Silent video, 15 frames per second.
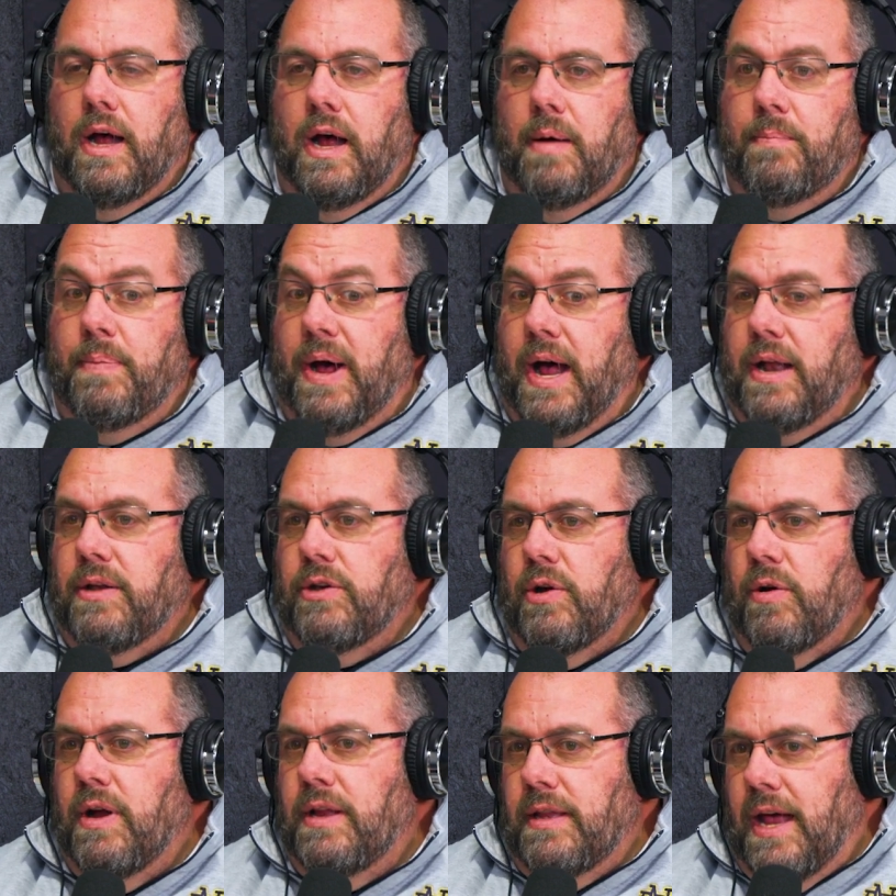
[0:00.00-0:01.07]
But
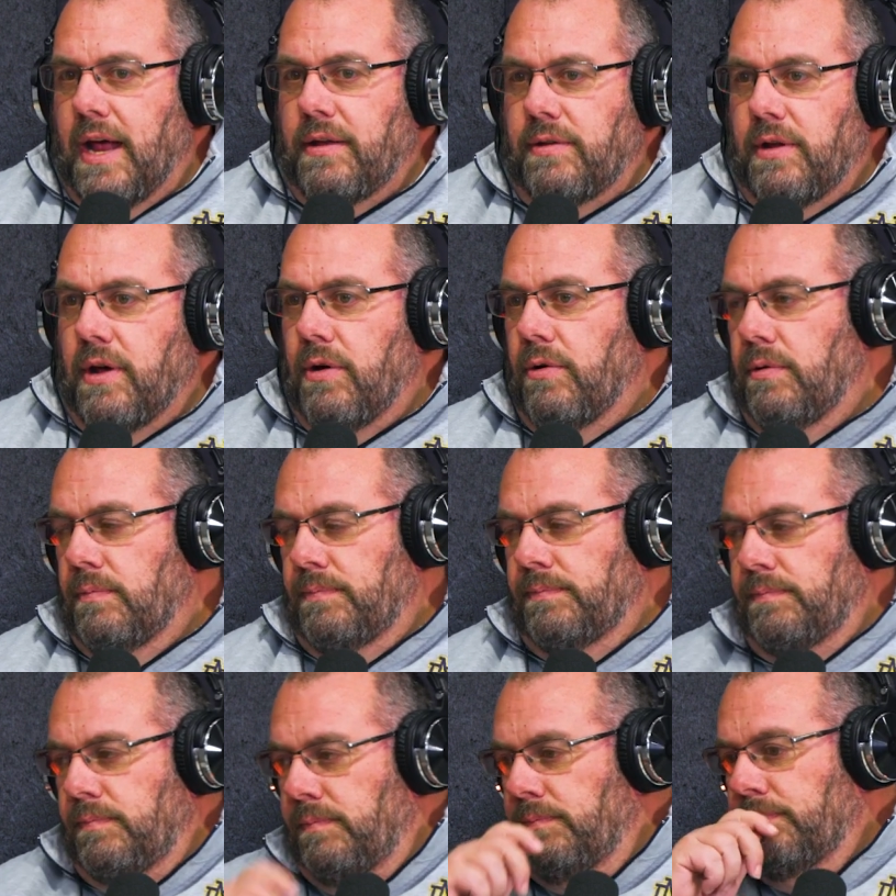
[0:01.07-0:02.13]
during that, though,
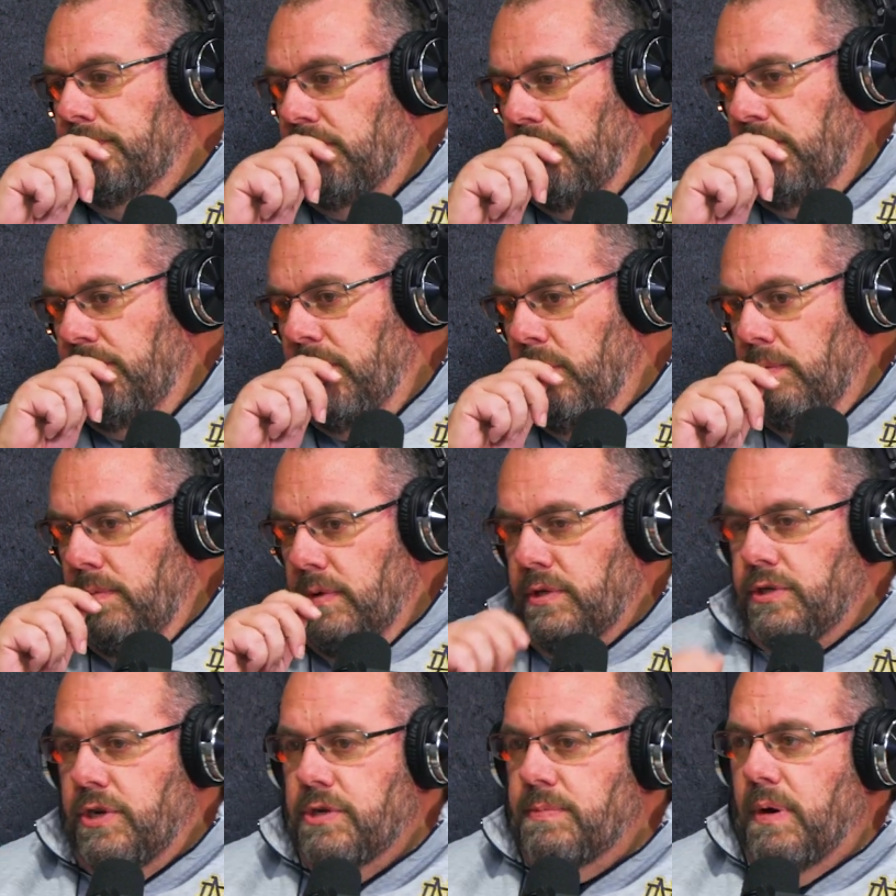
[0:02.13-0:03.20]

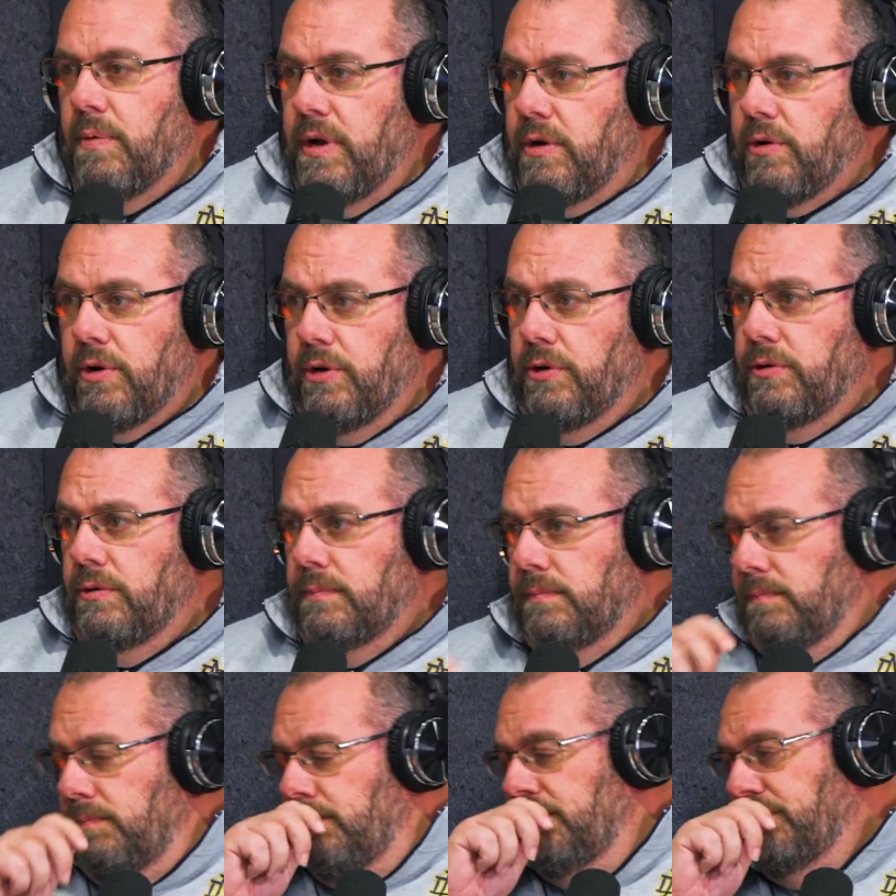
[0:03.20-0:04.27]
excuse me, we grew,
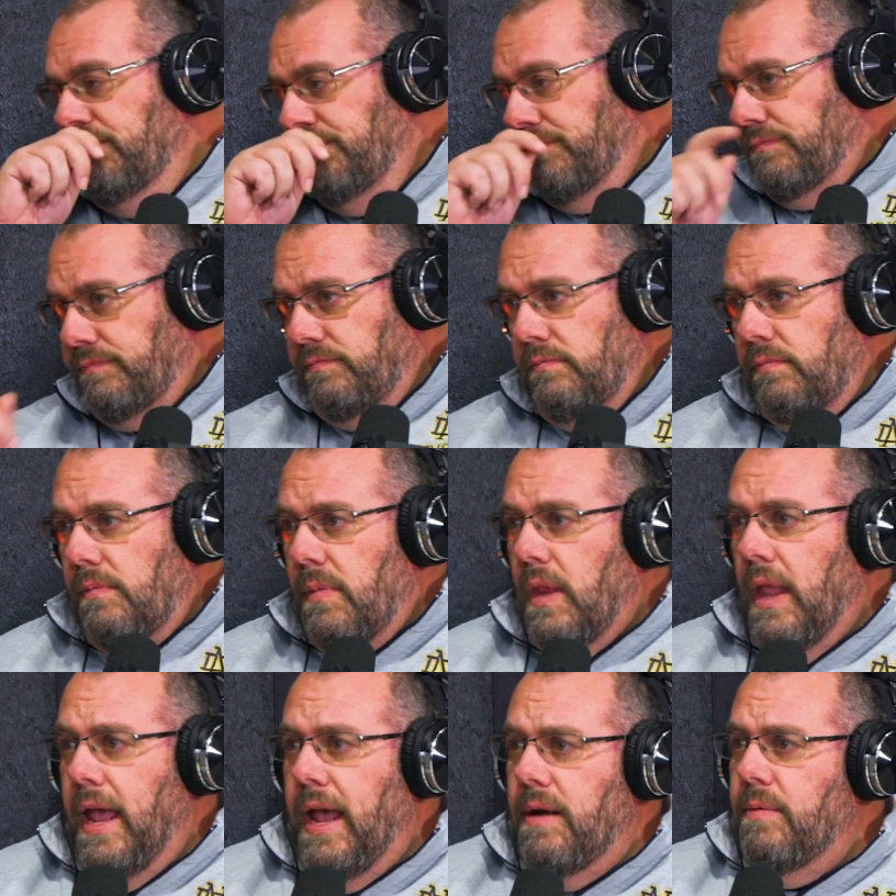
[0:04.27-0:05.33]

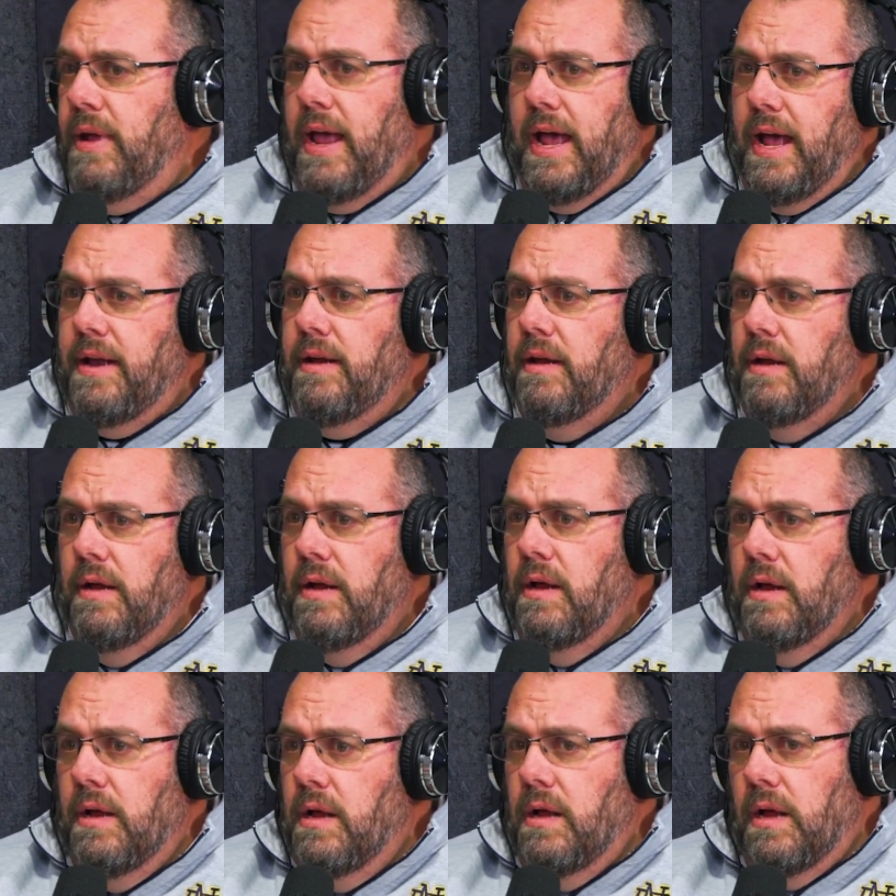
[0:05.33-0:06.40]
and we had
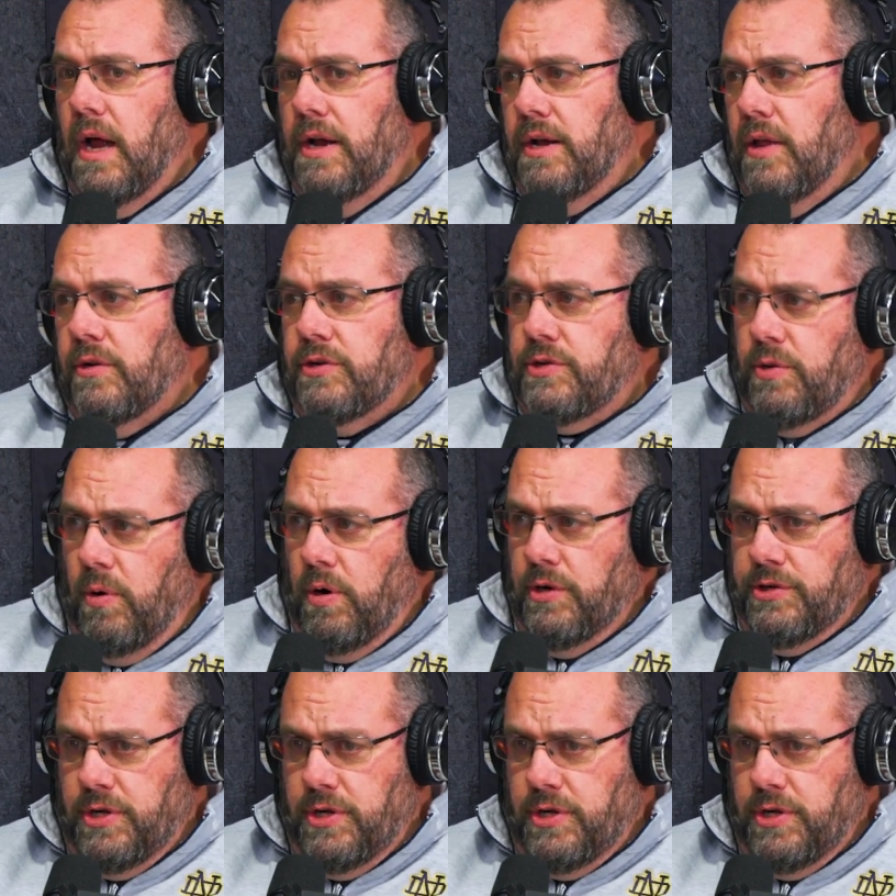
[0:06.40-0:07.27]
another store.